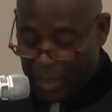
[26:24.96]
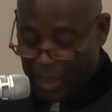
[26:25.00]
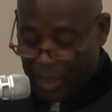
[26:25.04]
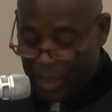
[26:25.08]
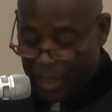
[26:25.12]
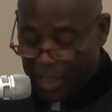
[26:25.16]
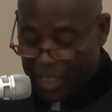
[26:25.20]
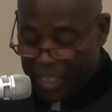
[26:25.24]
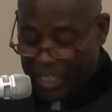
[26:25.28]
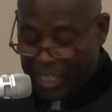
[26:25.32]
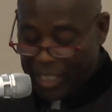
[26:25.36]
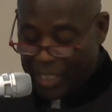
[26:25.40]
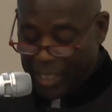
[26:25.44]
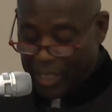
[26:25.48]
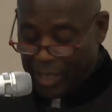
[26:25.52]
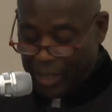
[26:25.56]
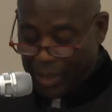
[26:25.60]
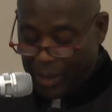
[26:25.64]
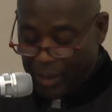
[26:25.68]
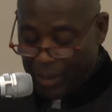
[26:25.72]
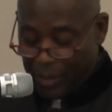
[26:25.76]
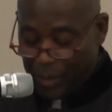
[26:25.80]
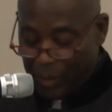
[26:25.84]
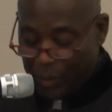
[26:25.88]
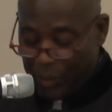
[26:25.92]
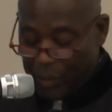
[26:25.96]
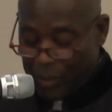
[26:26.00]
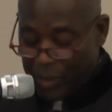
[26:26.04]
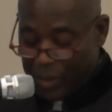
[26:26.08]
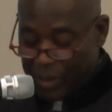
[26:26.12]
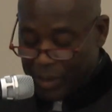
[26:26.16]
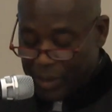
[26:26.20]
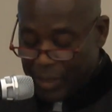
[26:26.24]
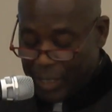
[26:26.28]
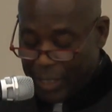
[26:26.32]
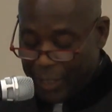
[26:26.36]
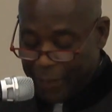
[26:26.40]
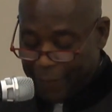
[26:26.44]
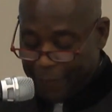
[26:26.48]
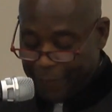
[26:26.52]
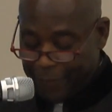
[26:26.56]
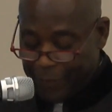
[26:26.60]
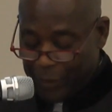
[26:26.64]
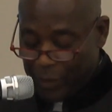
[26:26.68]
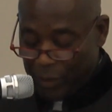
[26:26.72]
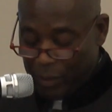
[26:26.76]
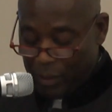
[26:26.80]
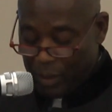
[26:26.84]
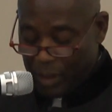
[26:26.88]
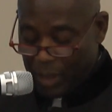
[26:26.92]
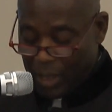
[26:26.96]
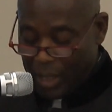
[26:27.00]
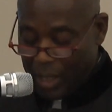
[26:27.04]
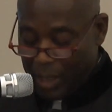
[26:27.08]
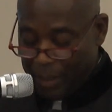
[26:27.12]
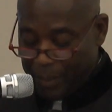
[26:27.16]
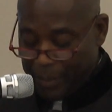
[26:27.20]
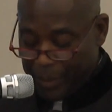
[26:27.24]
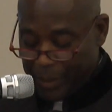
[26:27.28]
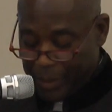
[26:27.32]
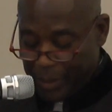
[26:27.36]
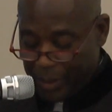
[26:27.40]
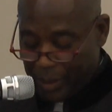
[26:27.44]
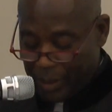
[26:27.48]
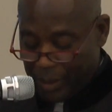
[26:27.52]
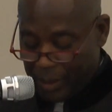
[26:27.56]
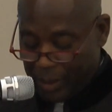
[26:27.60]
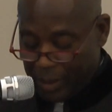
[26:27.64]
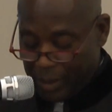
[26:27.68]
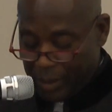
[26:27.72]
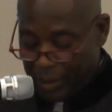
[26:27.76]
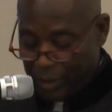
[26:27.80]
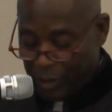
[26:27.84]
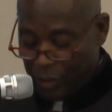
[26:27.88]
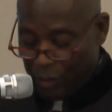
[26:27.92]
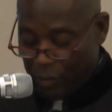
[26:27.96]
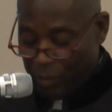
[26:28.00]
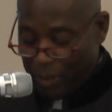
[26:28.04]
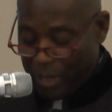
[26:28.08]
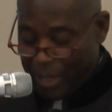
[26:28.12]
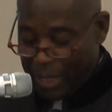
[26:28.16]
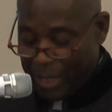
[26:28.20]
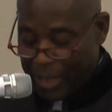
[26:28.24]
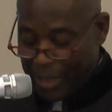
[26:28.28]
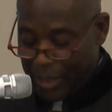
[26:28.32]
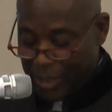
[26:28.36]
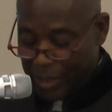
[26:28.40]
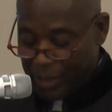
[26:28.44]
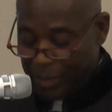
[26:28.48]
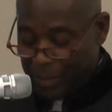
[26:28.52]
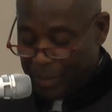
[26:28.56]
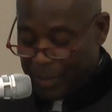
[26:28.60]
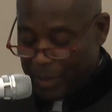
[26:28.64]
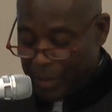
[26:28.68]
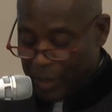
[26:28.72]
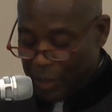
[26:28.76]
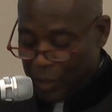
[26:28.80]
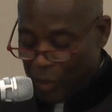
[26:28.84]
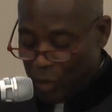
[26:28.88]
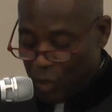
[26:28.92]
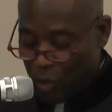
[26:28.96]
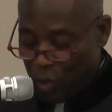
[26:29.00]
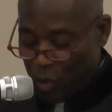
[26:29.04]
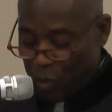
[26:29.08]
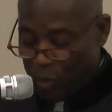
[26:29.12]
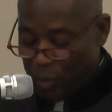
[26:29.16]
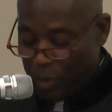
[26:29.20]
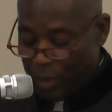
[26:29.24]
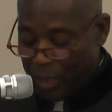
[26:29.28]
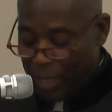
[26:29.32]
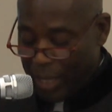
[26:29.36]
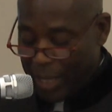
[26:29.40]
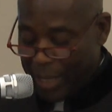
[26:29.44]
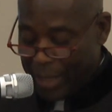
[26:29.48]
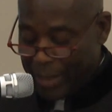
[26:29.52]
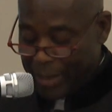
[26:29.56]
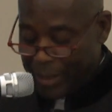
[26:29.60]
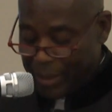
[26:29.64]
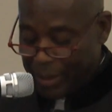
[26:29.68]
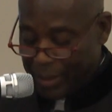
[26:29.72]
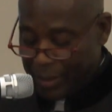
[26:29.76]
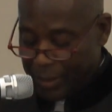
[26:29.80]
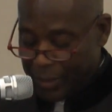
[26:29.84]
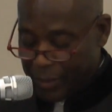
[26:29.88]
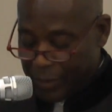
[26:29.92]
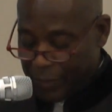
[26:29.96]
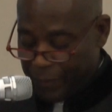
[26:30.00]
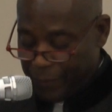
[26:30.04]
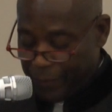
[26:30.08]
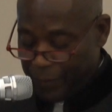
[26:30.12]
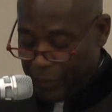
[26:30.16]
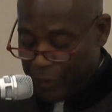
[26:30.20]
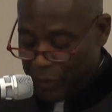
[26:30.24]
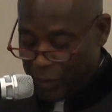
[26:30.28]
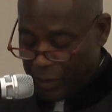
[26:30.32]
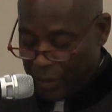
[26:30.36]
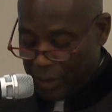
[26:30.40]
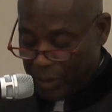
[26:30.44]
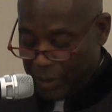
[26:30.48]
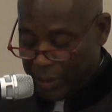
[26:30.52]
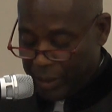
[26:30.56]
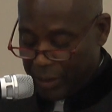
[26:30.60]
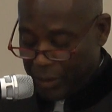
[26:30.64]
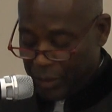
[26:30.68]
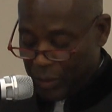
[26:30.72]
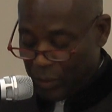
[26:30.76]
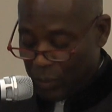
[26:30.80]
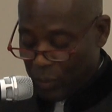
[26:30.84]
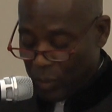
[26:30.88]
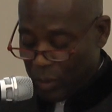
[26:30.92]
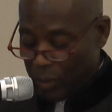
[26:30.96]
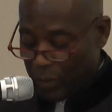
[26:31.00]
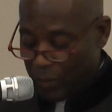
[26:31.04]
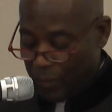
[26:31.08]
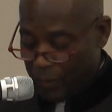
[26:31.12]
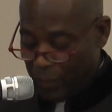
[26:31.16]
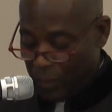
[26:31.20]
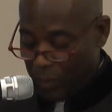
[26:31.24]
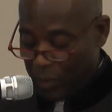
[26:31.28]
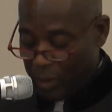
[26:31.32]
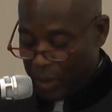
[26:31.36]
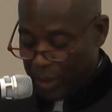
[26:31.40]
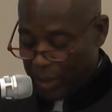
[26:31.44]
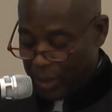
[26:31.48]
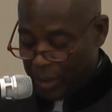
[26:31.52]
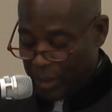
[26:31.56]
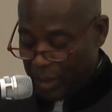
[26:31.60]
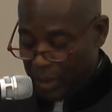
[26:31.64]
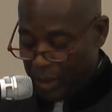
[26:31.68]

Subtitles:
He who does not feel competent to grasp the noble idea sufficiently to work for it